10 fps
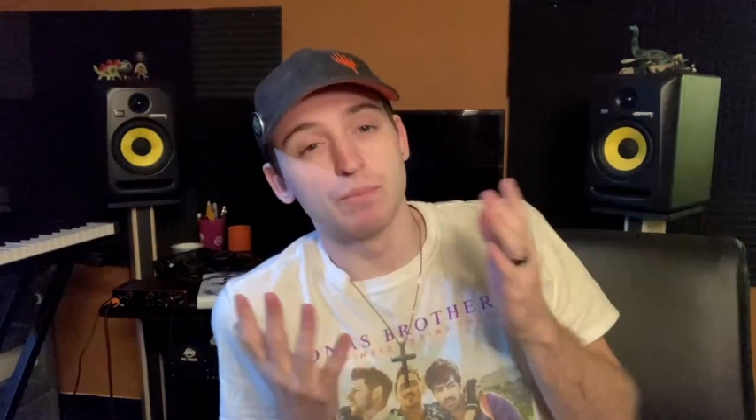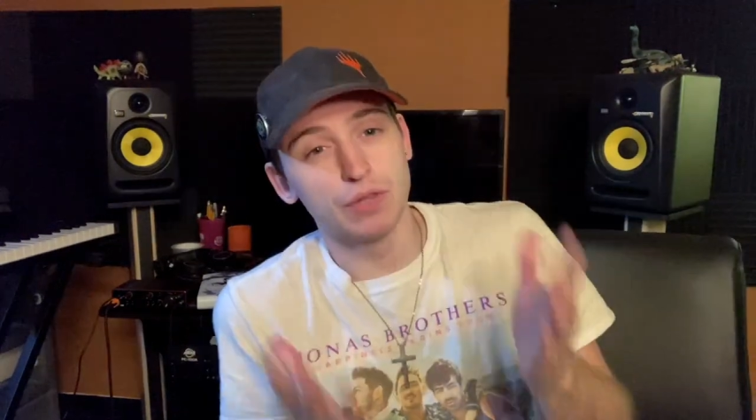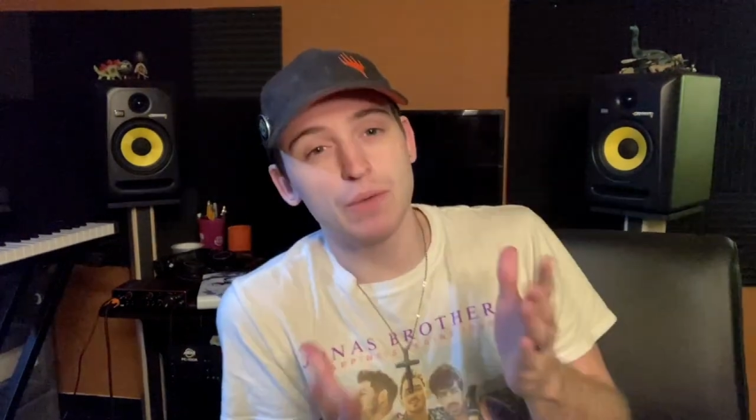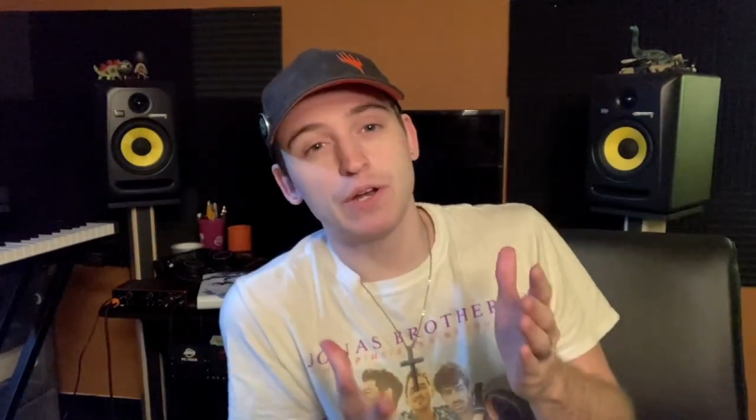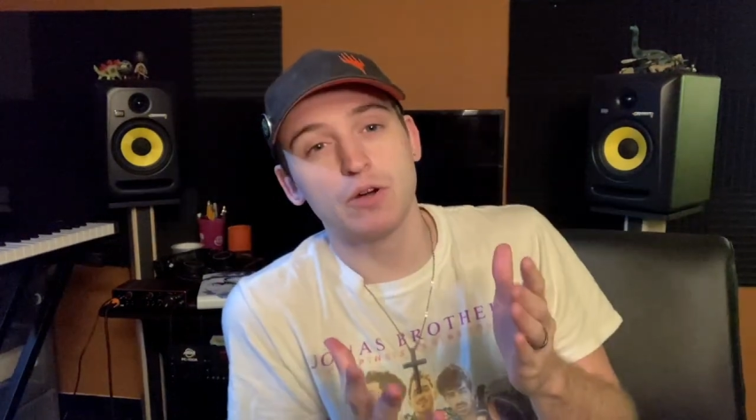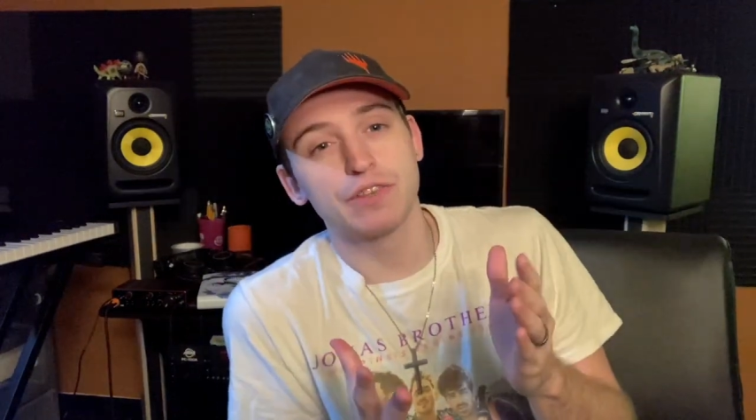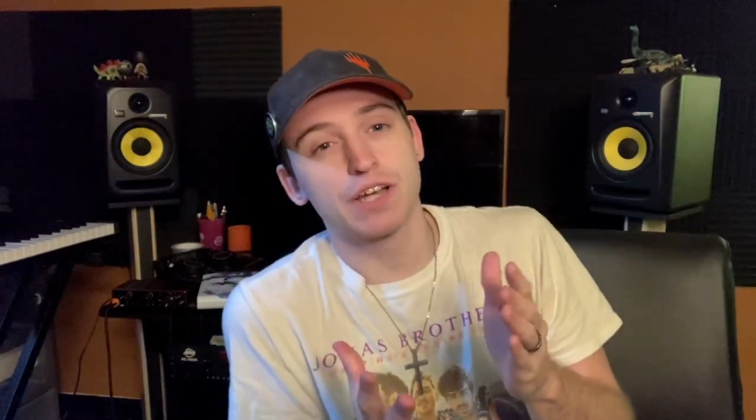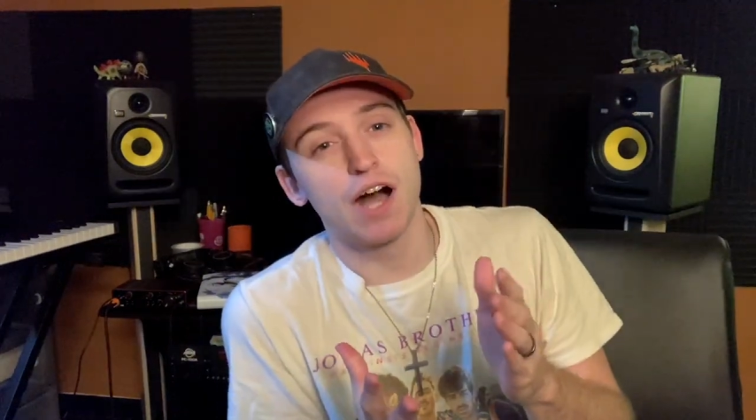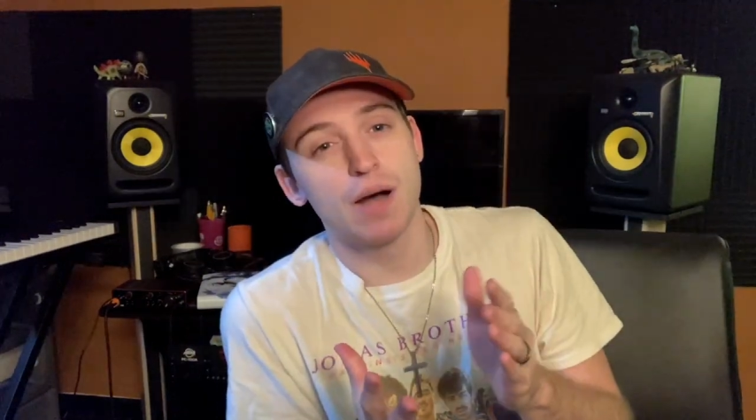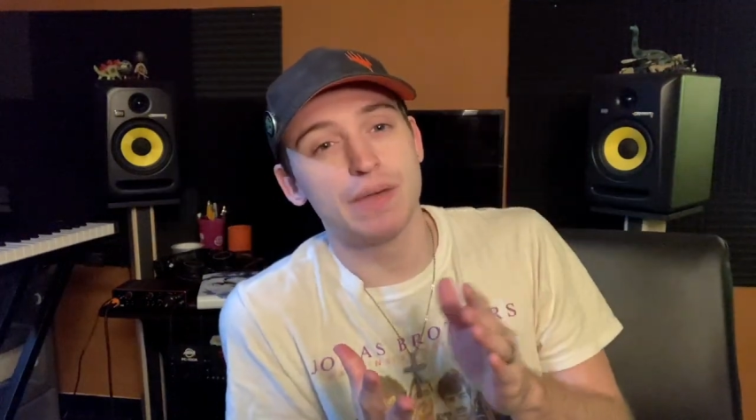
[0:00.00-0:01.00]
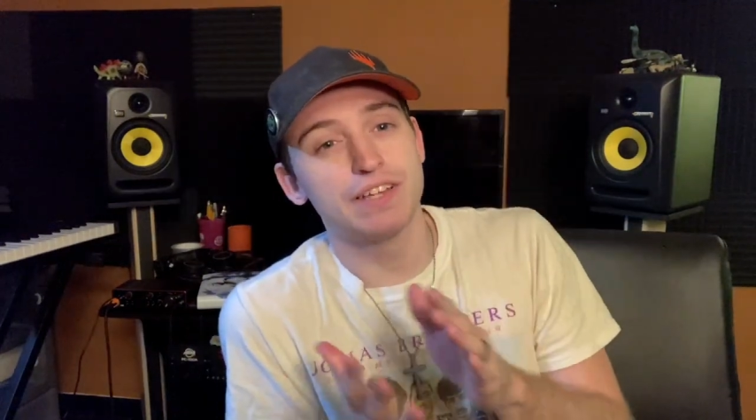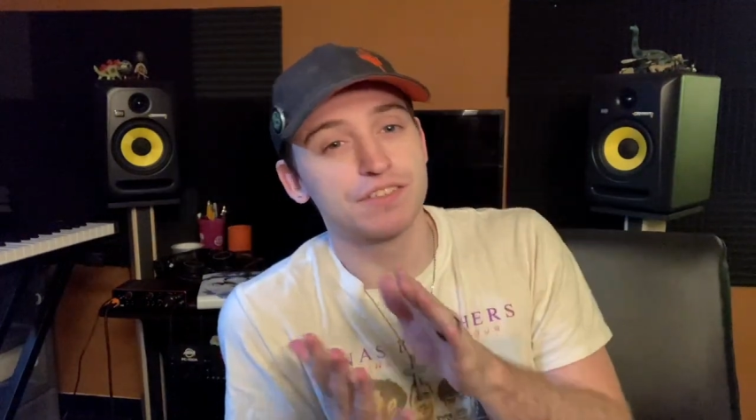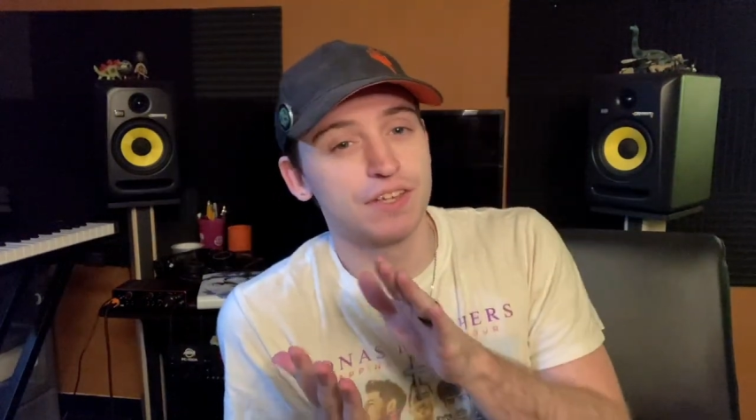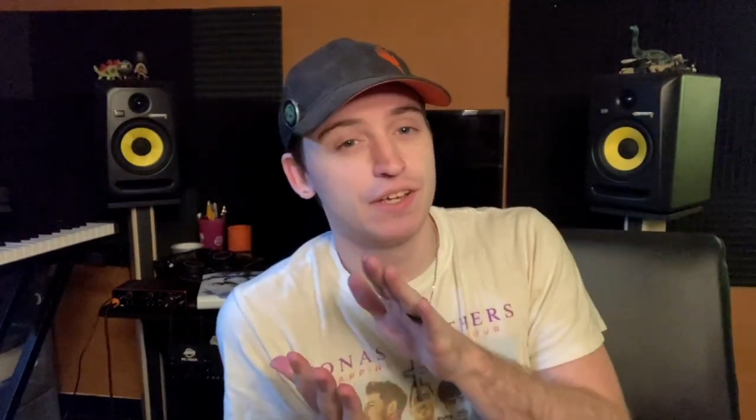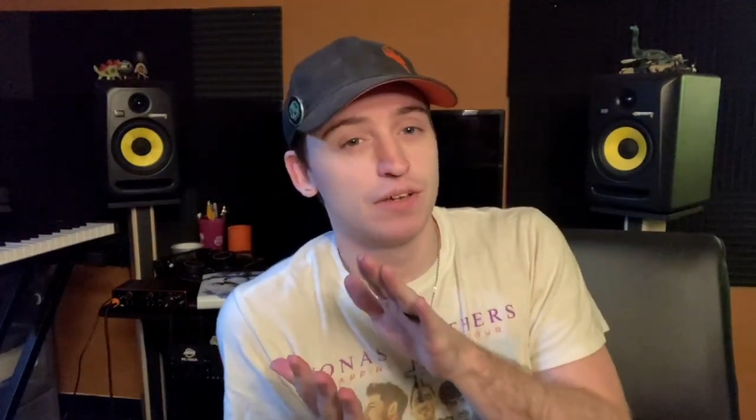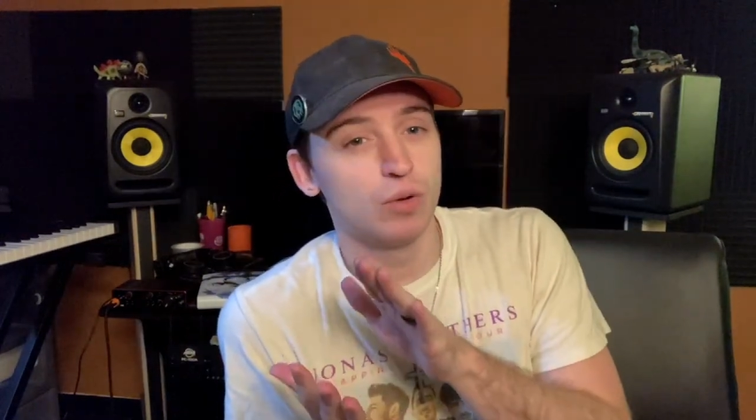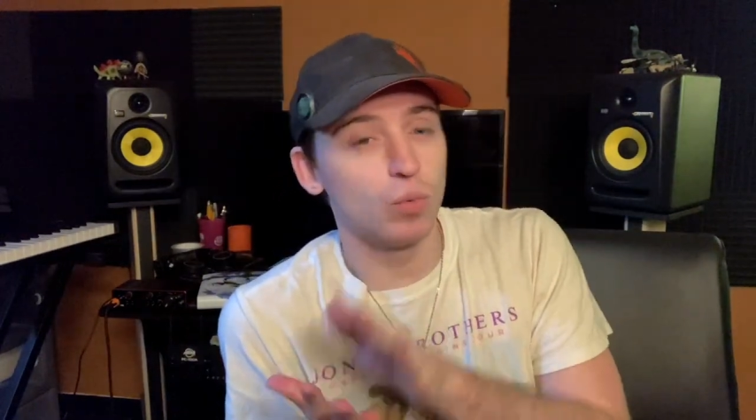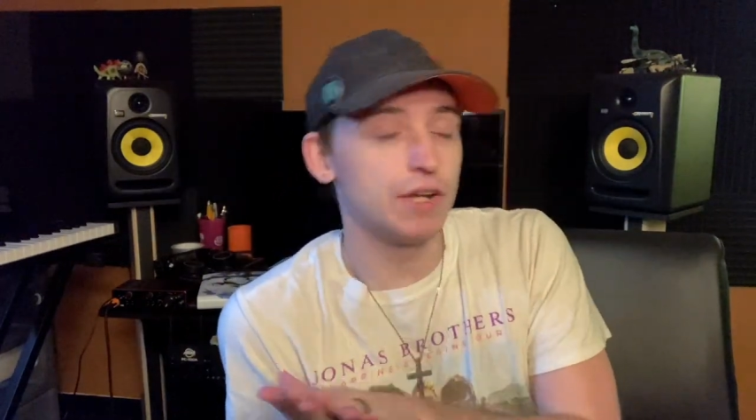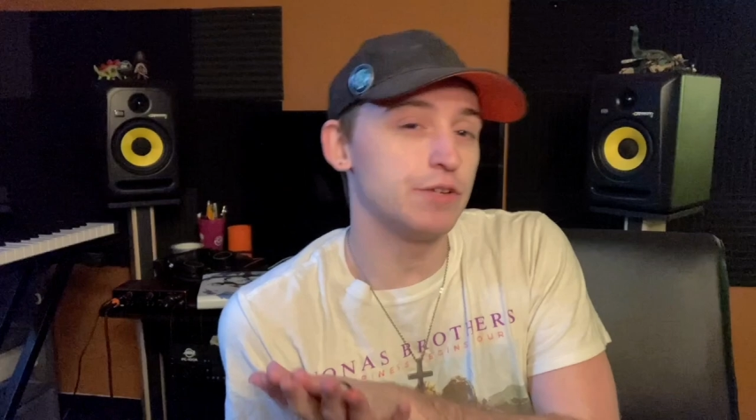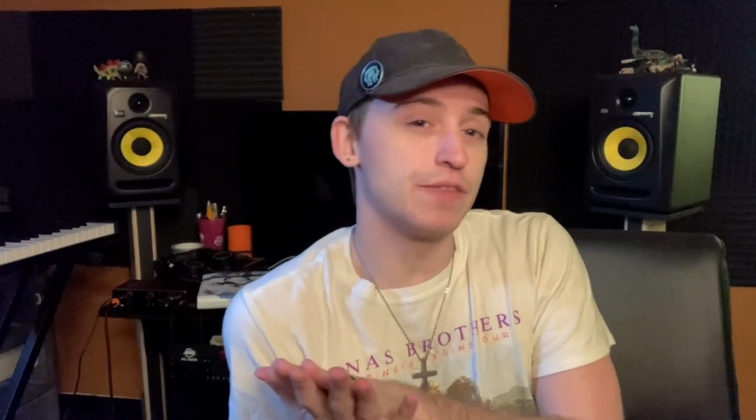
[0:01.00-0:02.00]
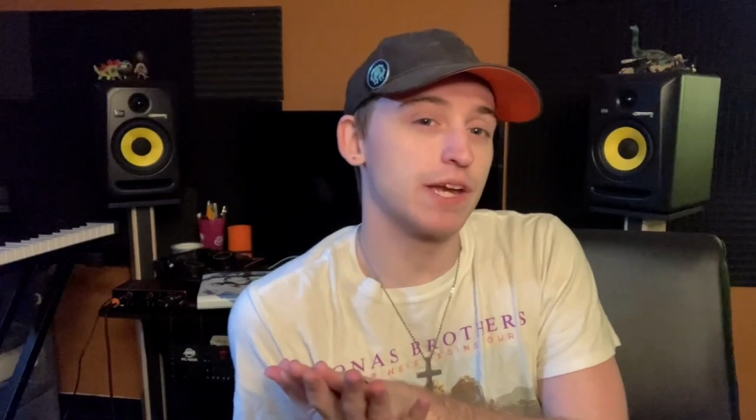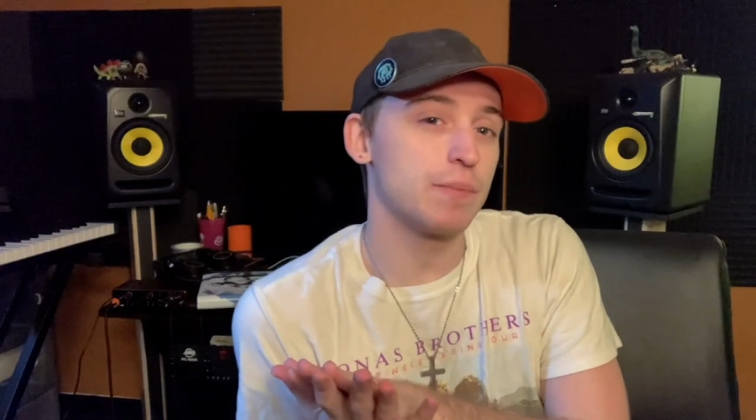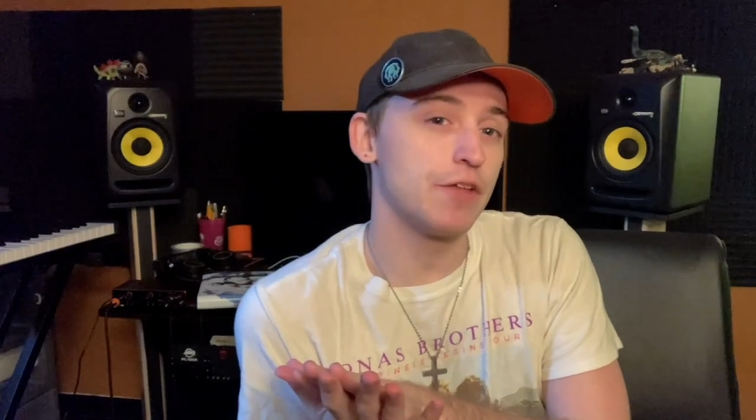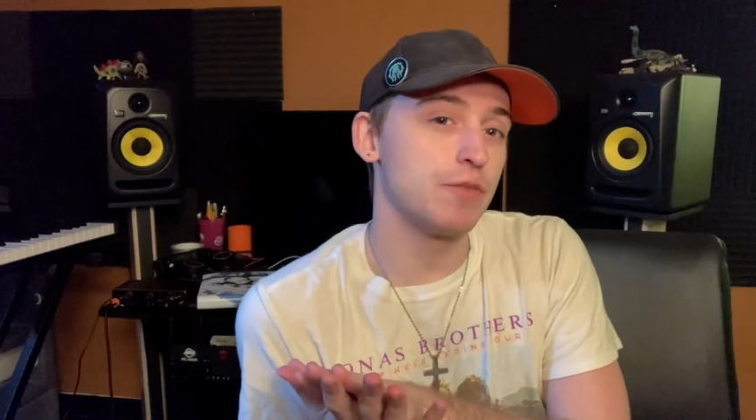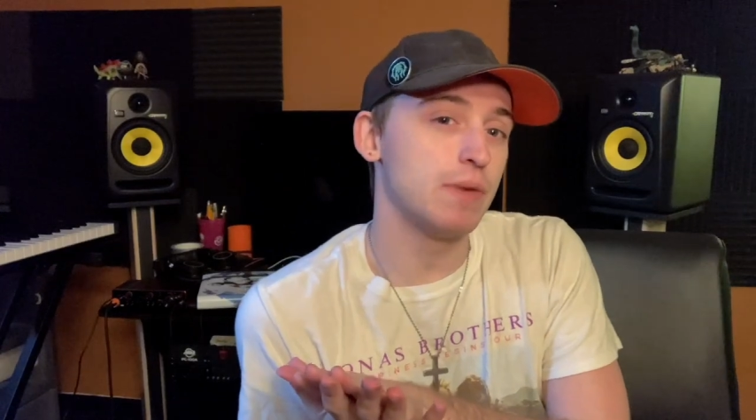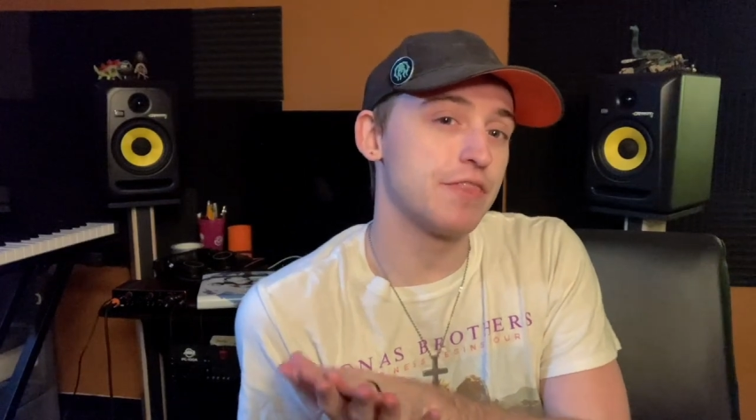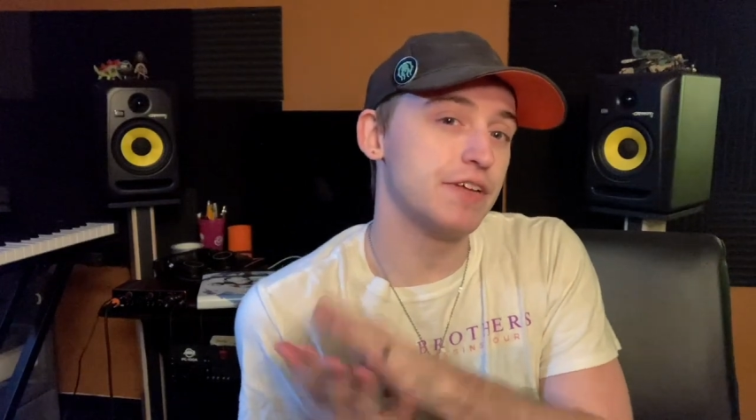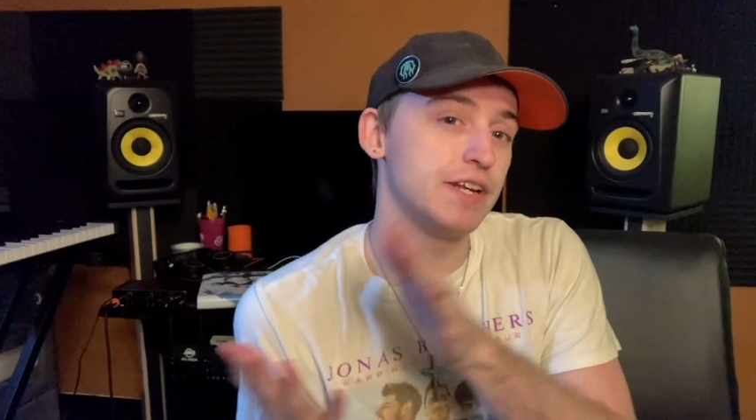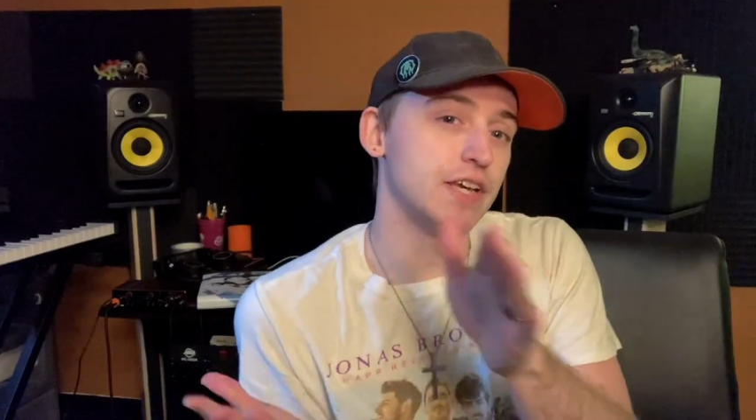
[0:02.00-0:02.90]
but let me know in the comments what you think about the method.